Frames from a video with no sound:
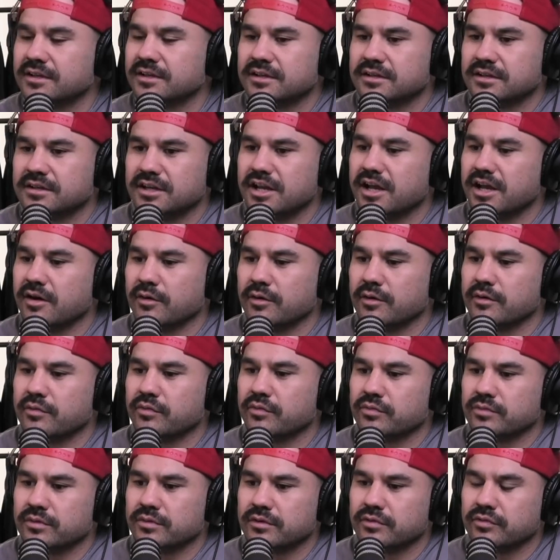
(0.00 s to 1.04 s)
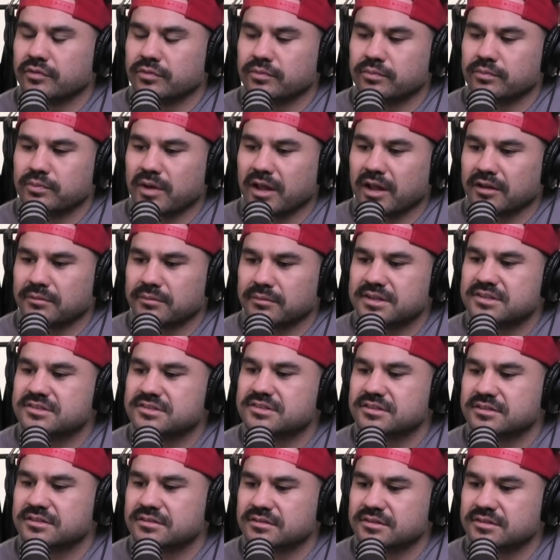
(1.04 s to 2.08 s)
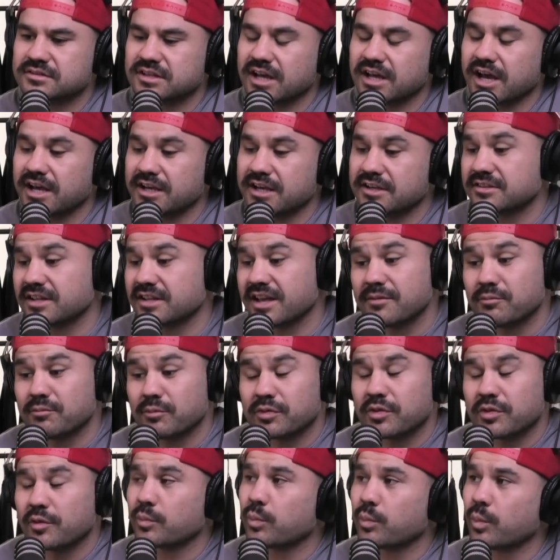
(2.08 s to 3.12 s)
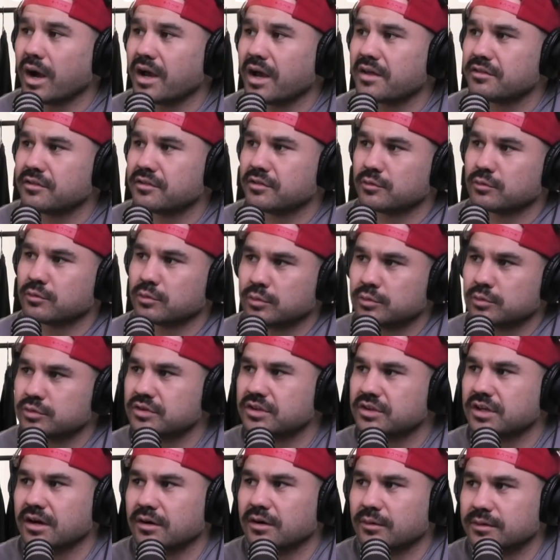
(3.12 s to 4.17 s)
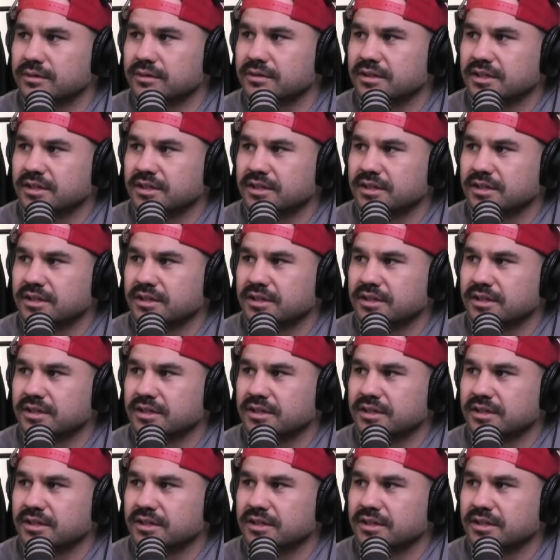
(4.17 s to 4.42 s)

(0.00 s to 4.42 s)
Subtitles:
Now, if Bellamy stays, and with the way that the rules are going,